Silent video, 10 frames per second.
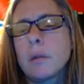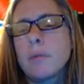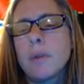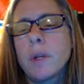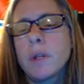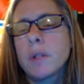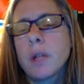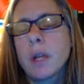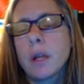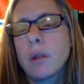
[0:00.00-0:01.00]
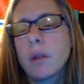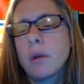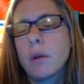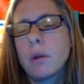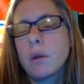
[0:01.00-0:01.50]
First, second,
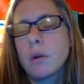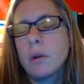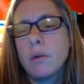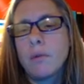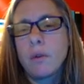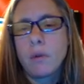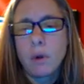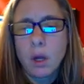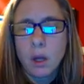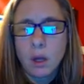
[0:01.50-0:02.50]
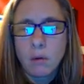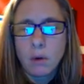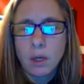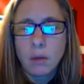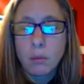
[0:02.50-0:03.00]
third, two of the three. I'd
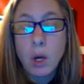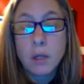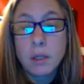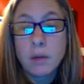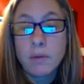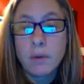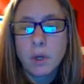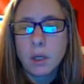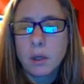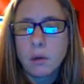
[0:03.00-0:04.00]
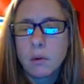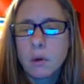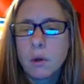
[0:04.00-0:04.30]
write down. Pause it if you need to.